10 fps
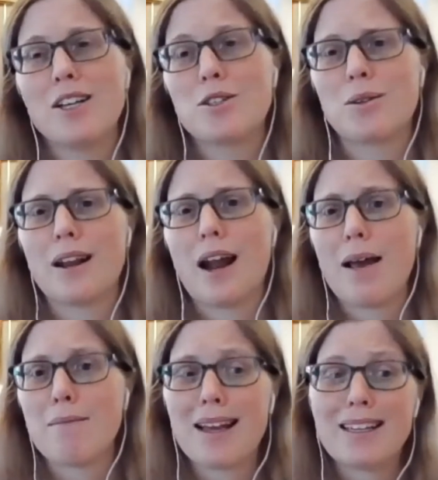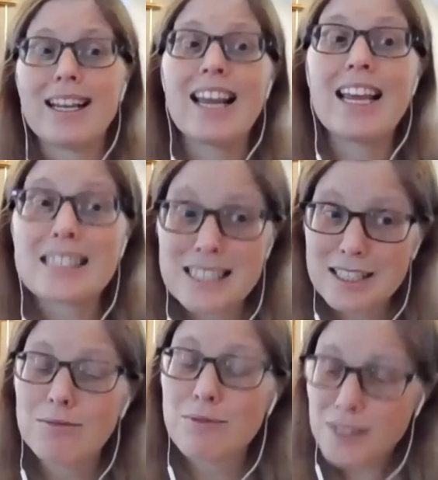so that I might
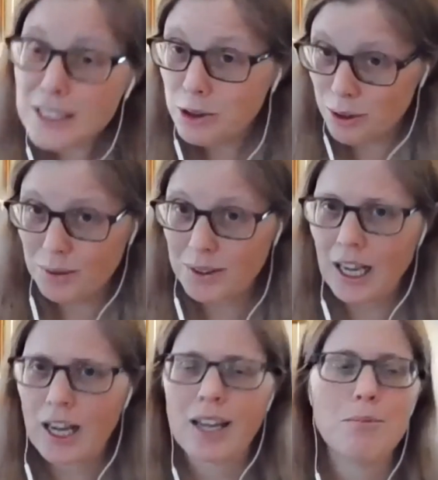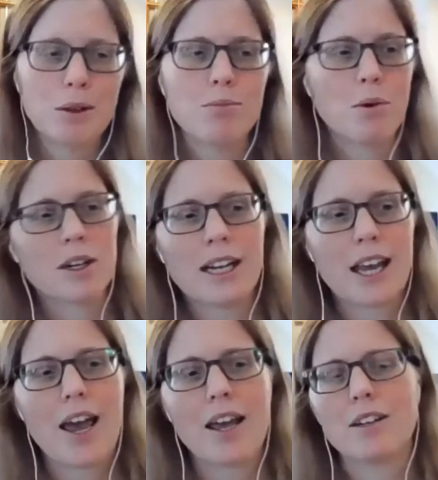individually be born
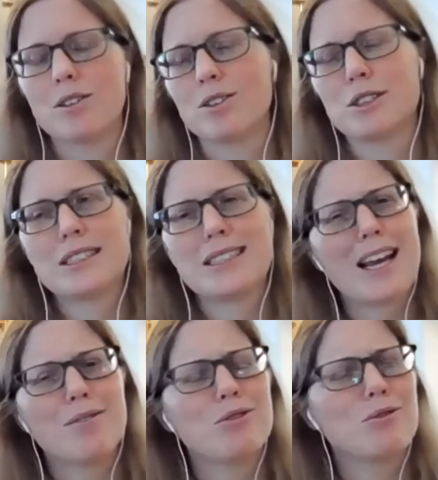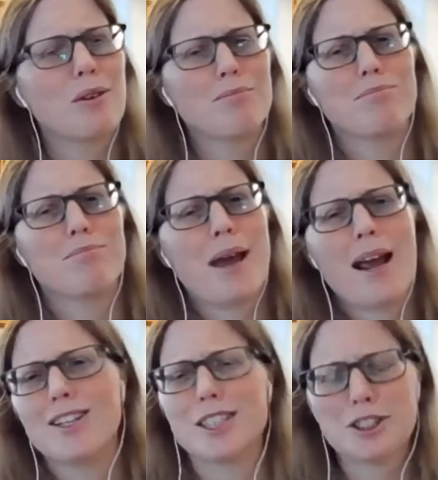again or saved from
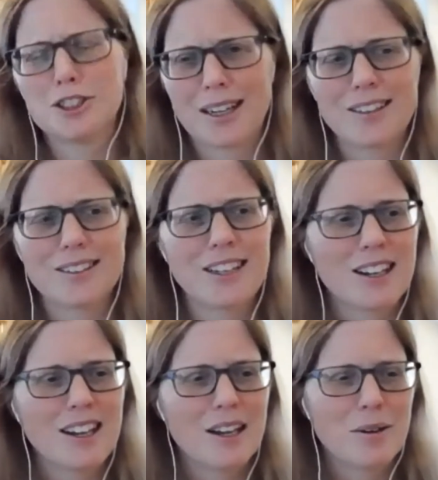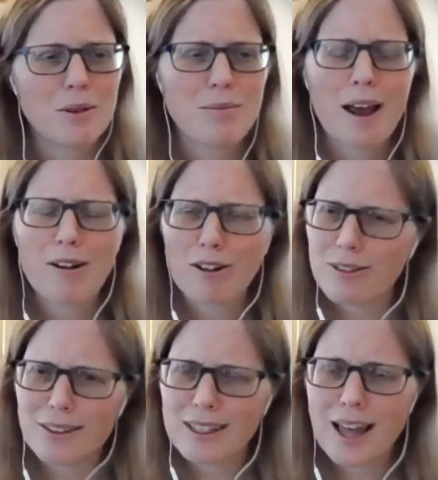perishing when my
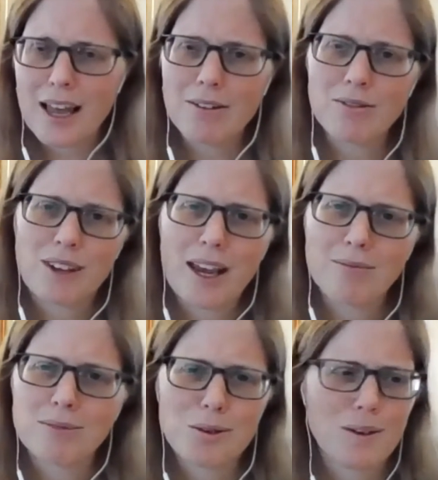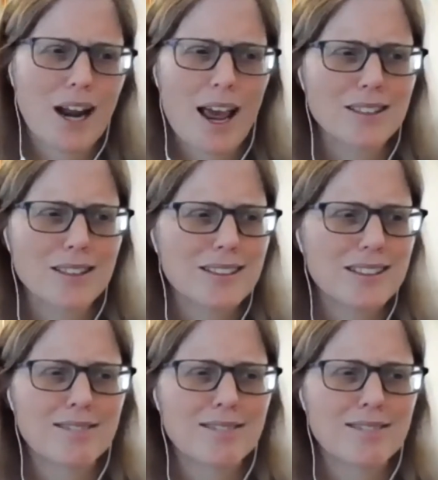earthly life came to an end.